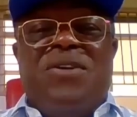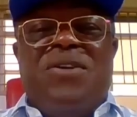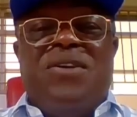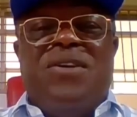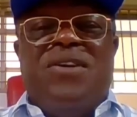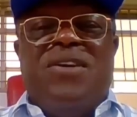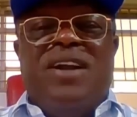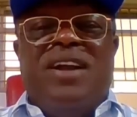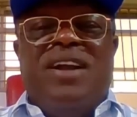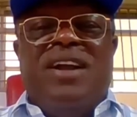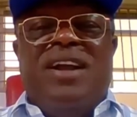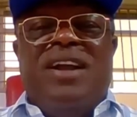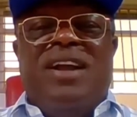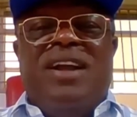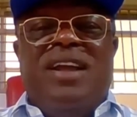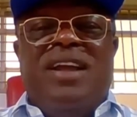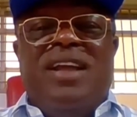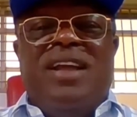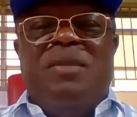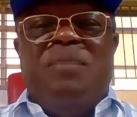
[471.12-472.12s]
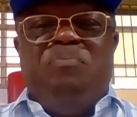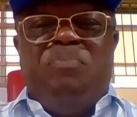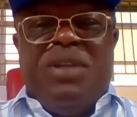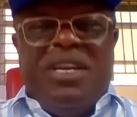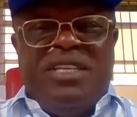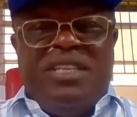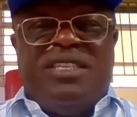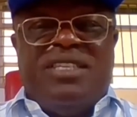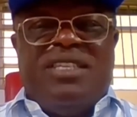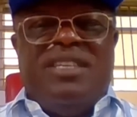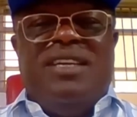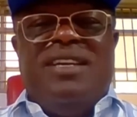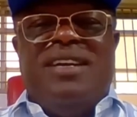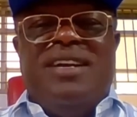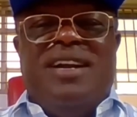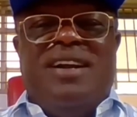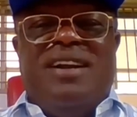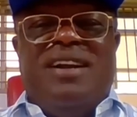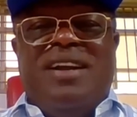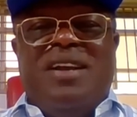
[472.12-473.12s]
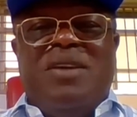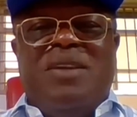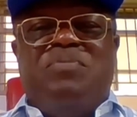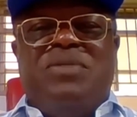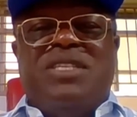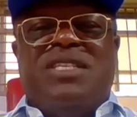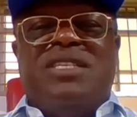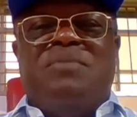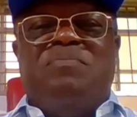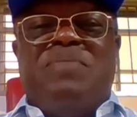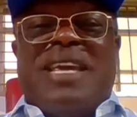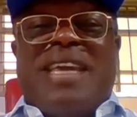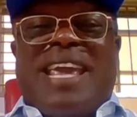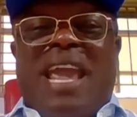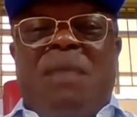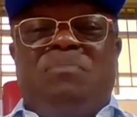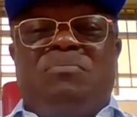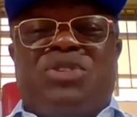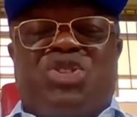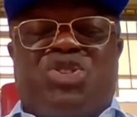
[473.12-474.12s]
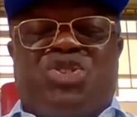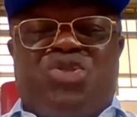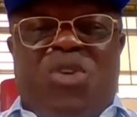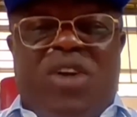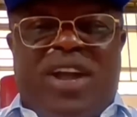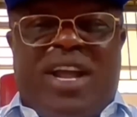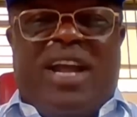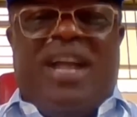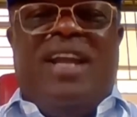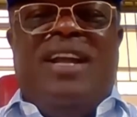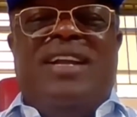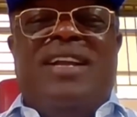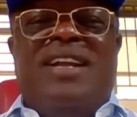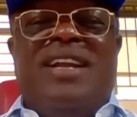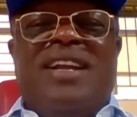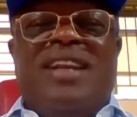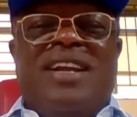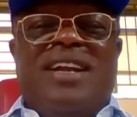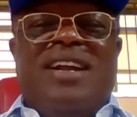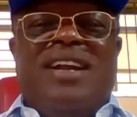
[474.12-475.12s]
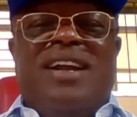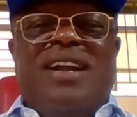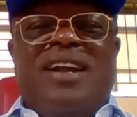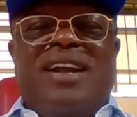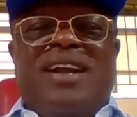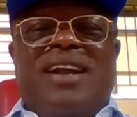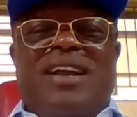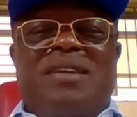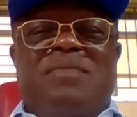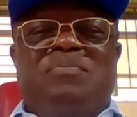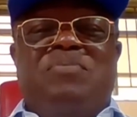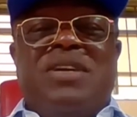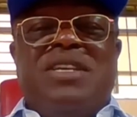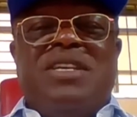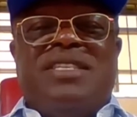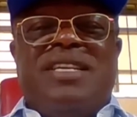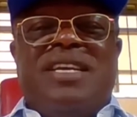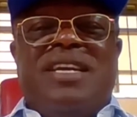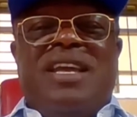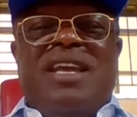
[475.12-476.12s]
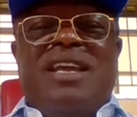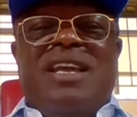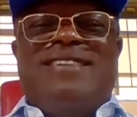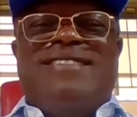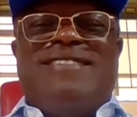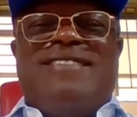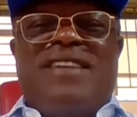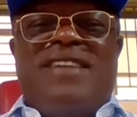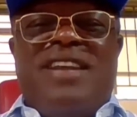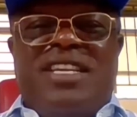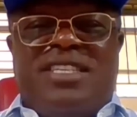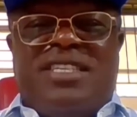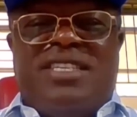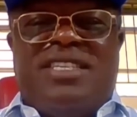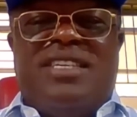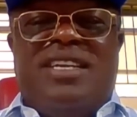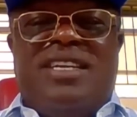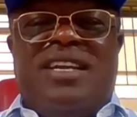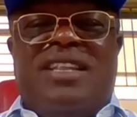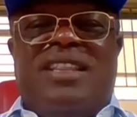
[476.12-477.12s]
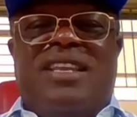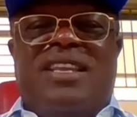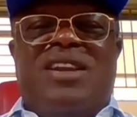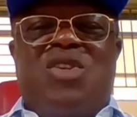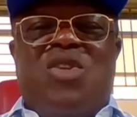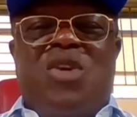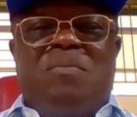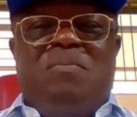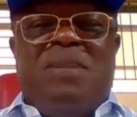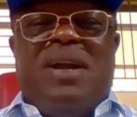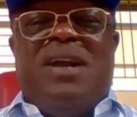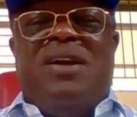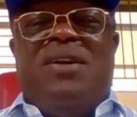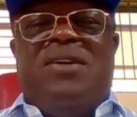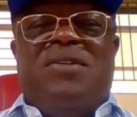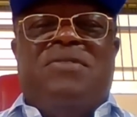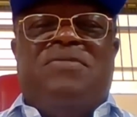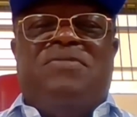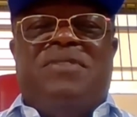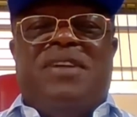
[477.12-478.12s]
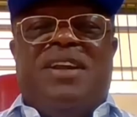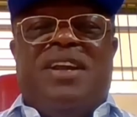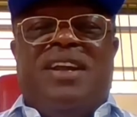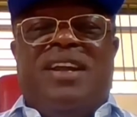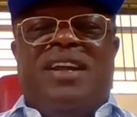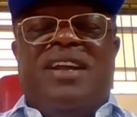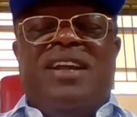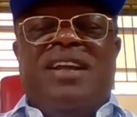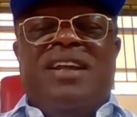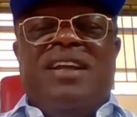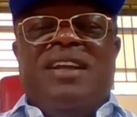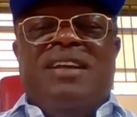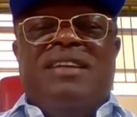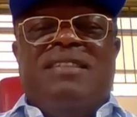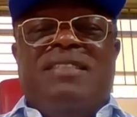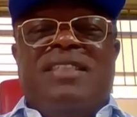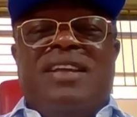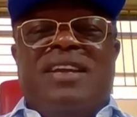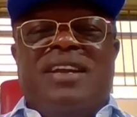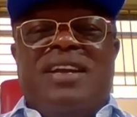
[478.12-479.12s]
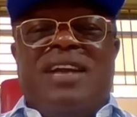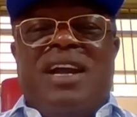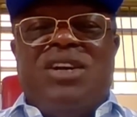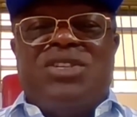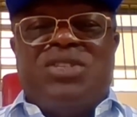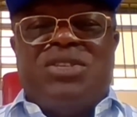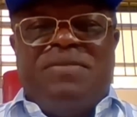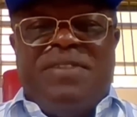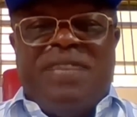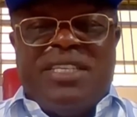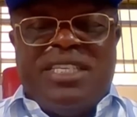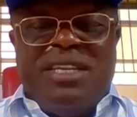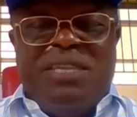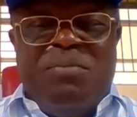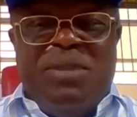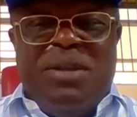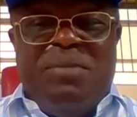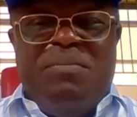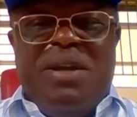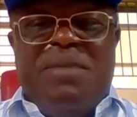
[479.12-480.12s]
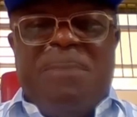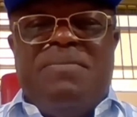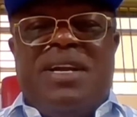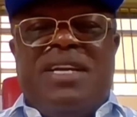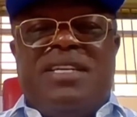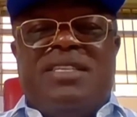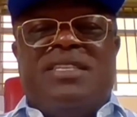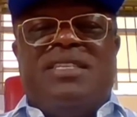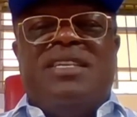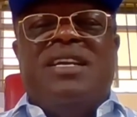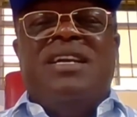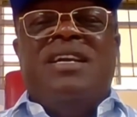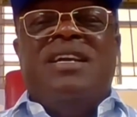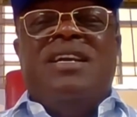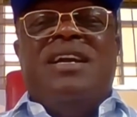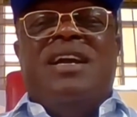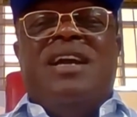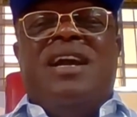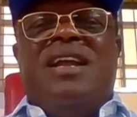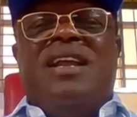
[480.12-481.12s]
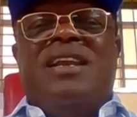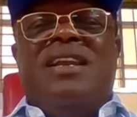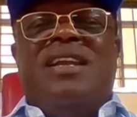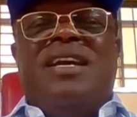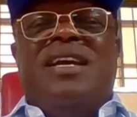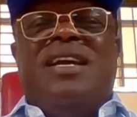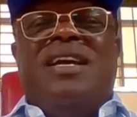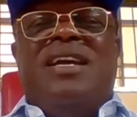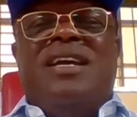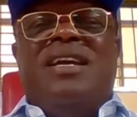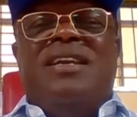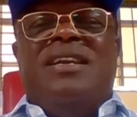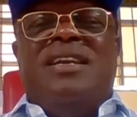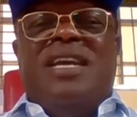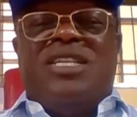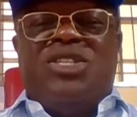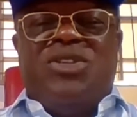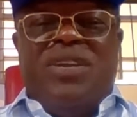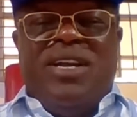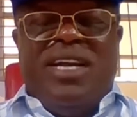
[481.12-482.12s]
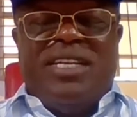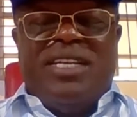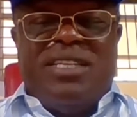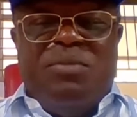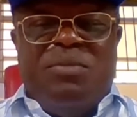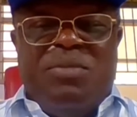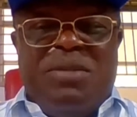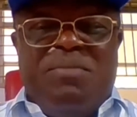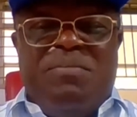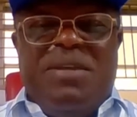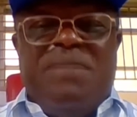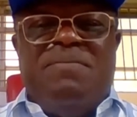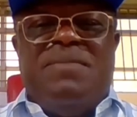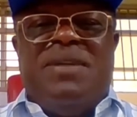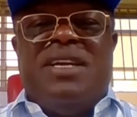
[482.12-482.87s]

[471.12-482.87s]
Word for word: for uh, A P C. Uh, A P C became stronger. Uh, A P C increased in the number of uh, the House of Assembly members and uh, National